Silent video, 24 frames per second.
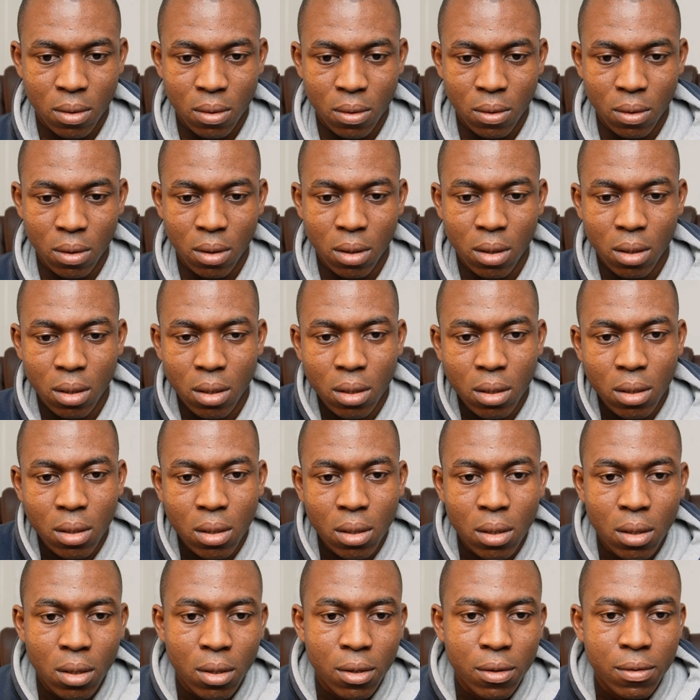Okay.
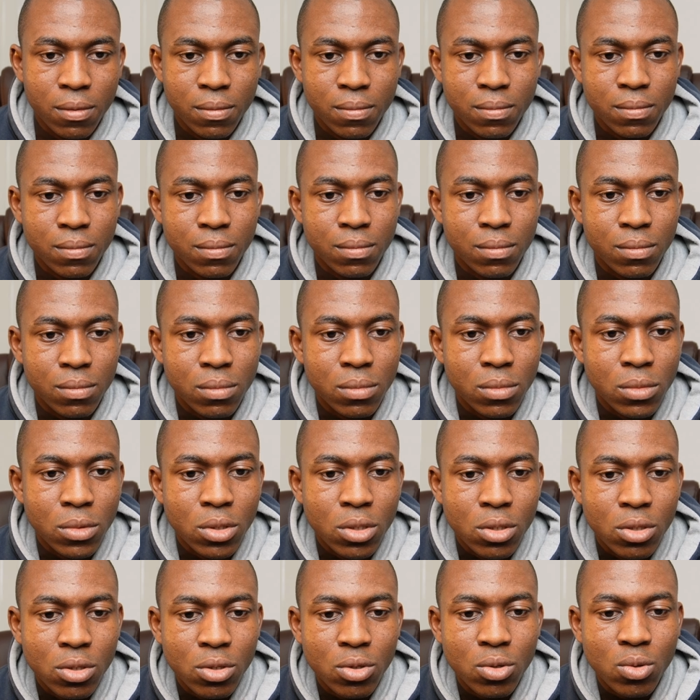
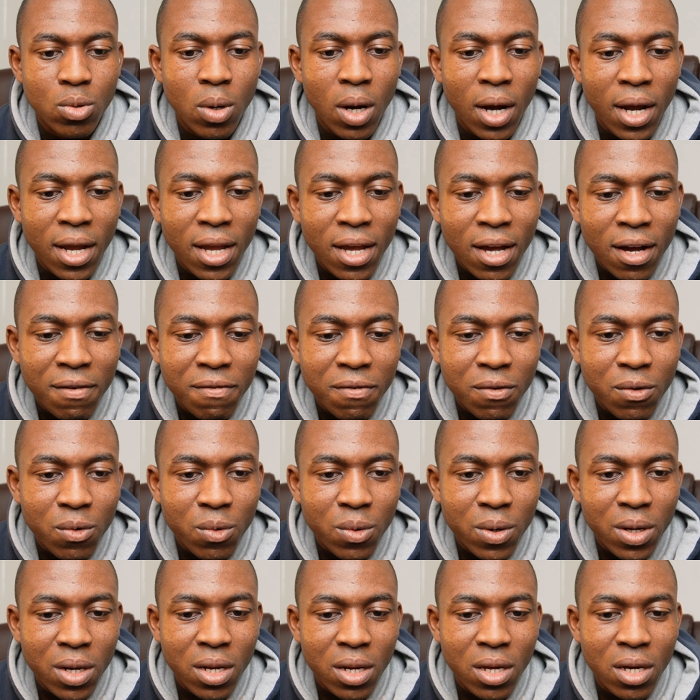So I have
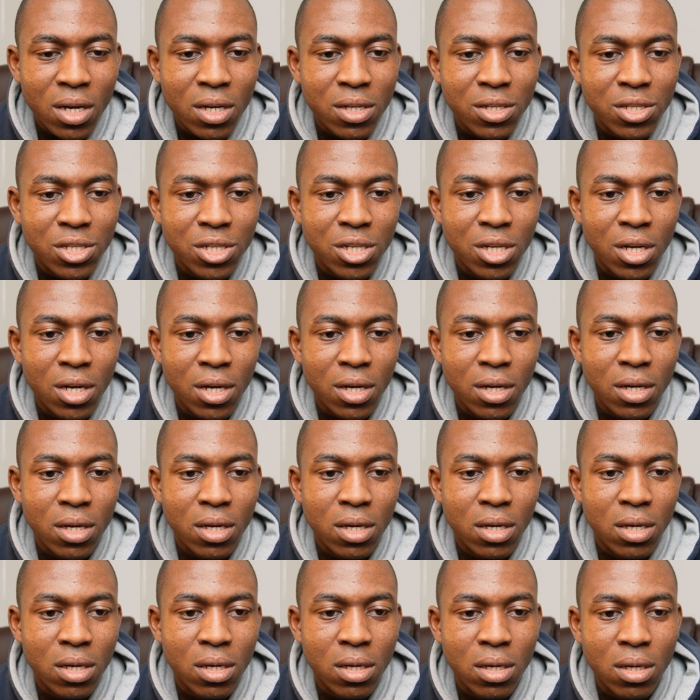queen here check,
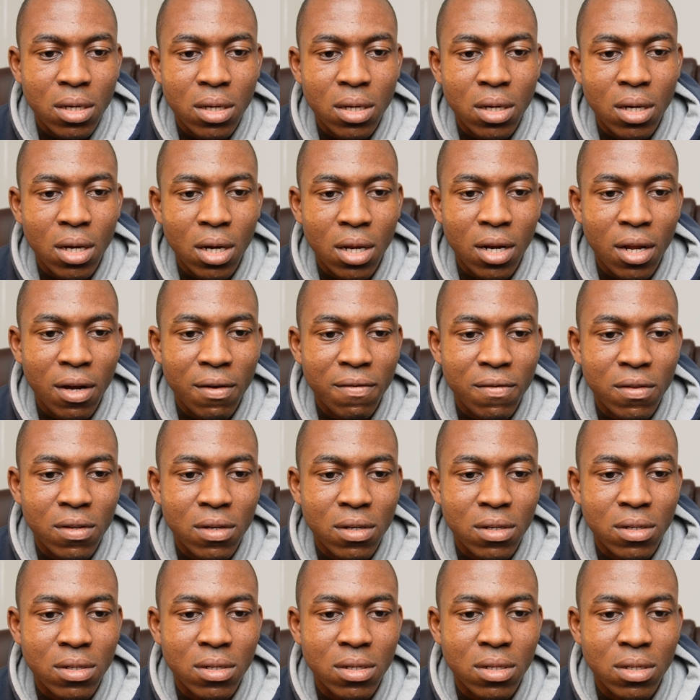and
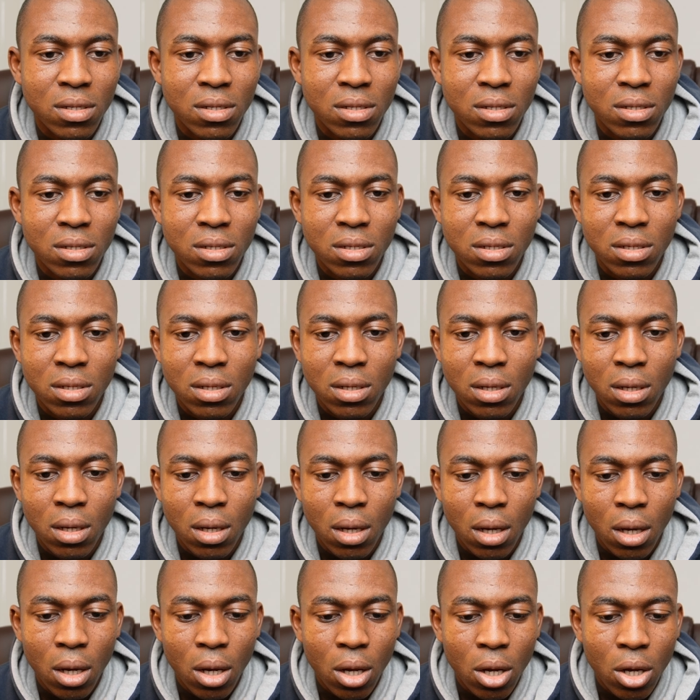after this,
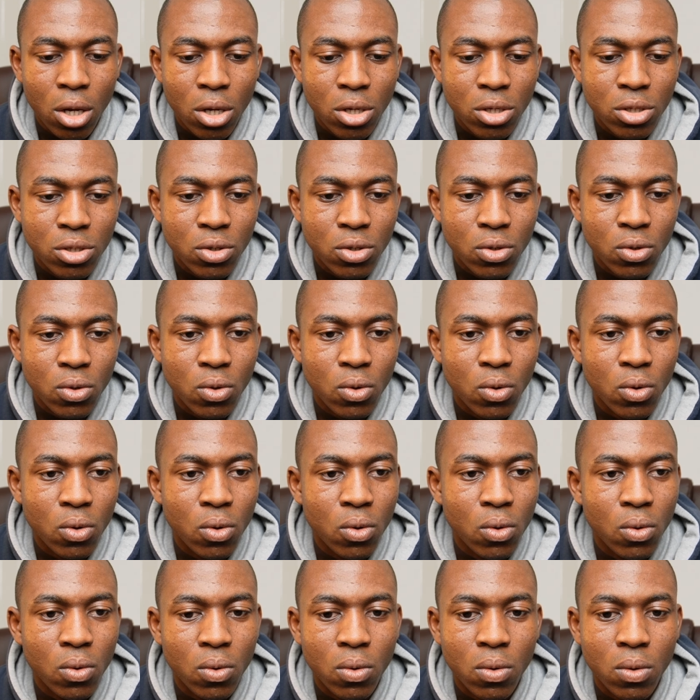
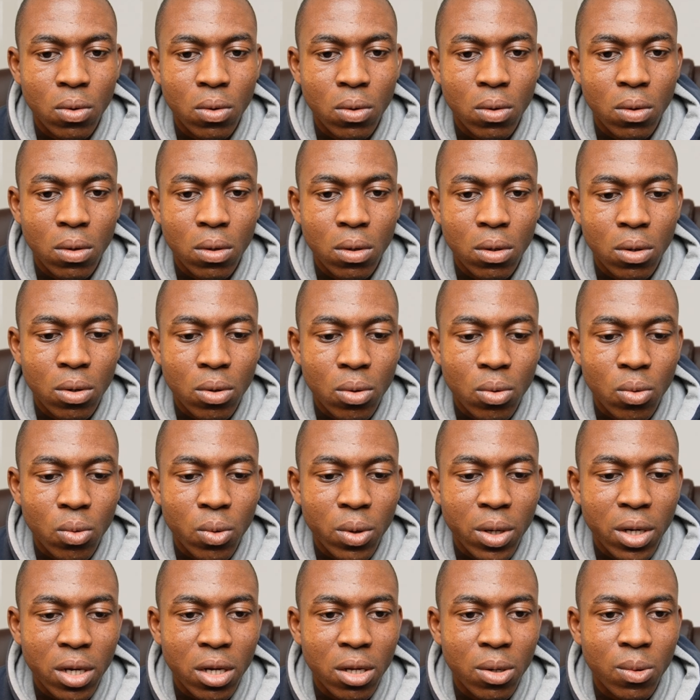so
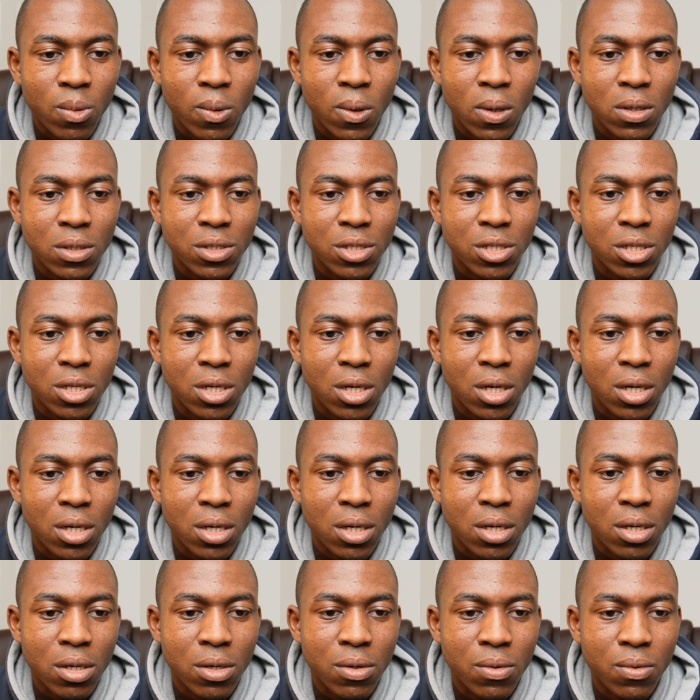queen e1
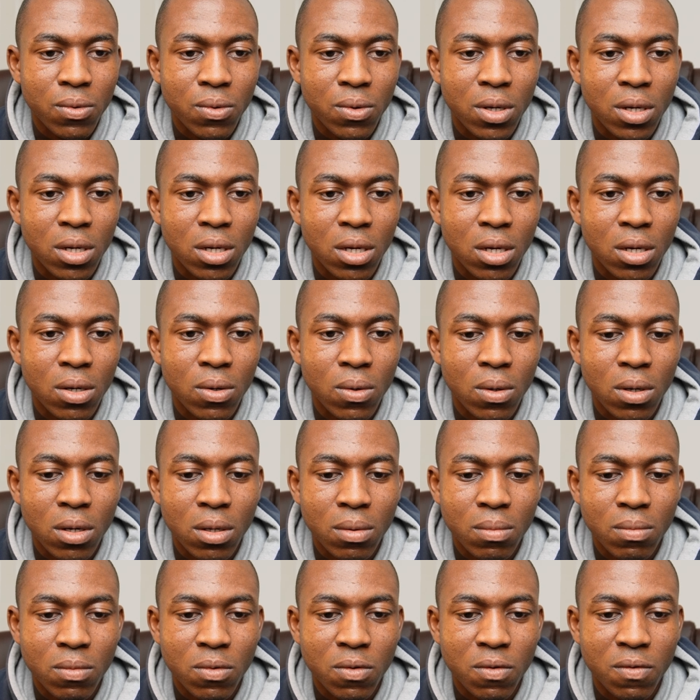check, rook here only
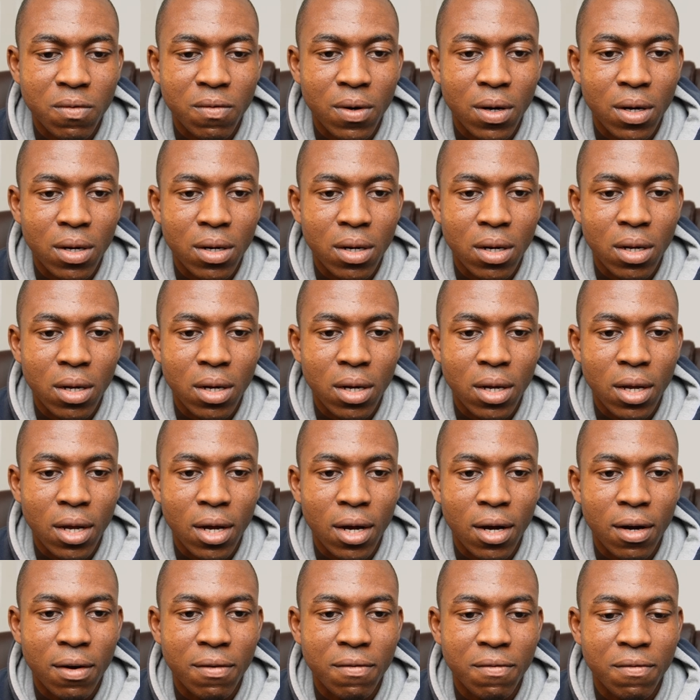move, and I
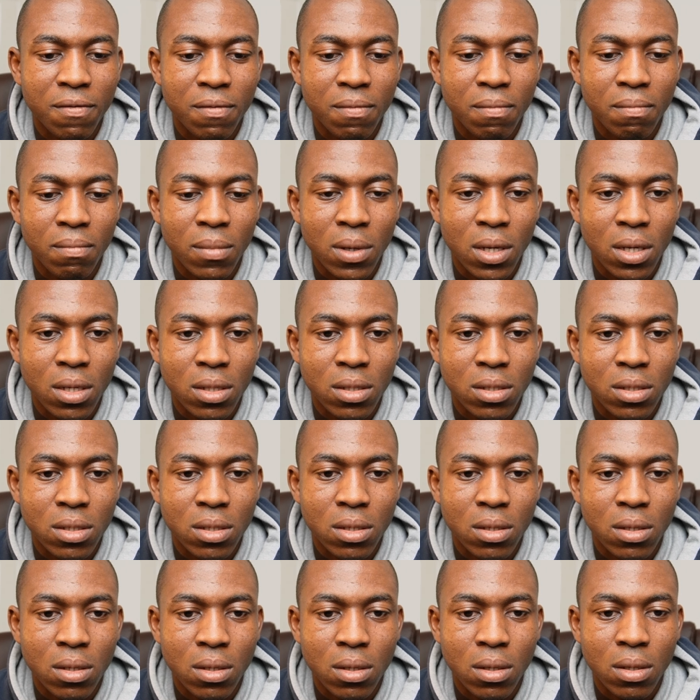have mate.
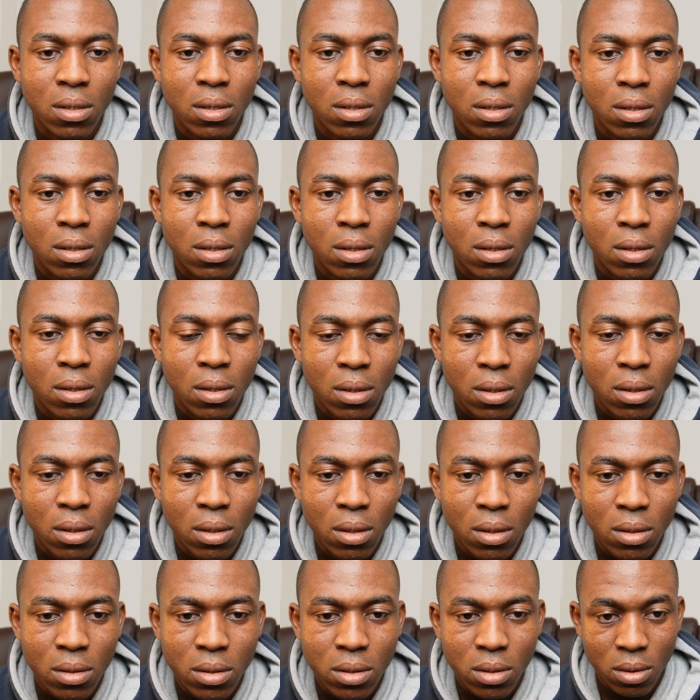
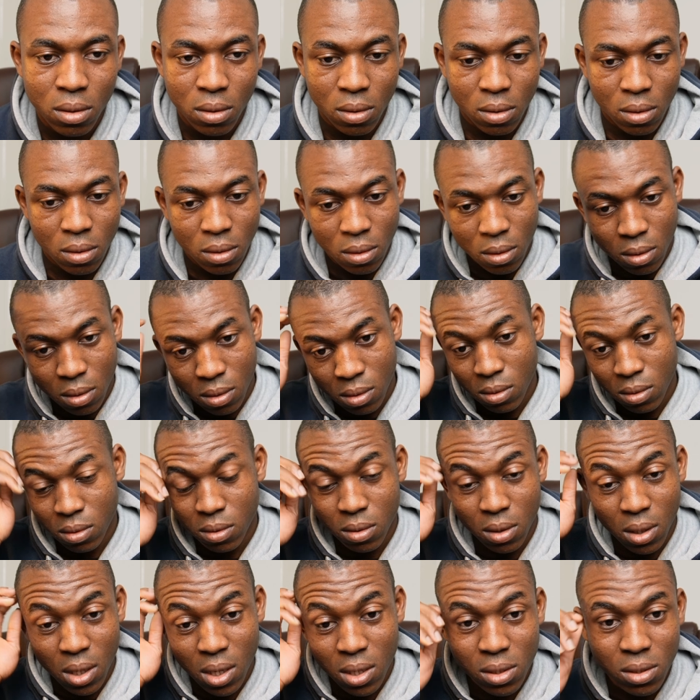Yes, so
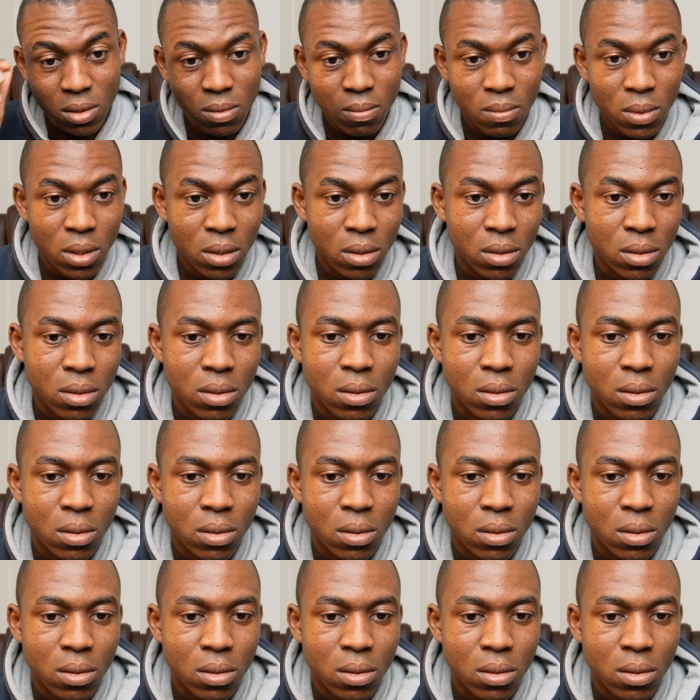that is mate.